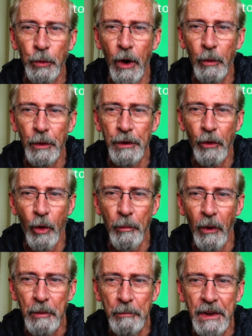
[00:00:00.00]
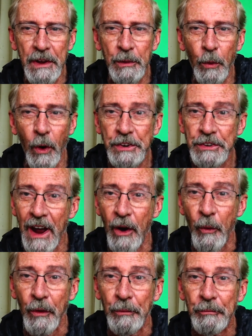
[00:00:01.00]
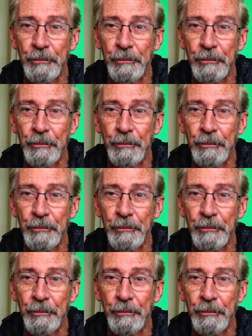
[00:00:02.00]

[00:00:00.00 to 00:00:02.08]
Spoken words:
what would normally be rush hour.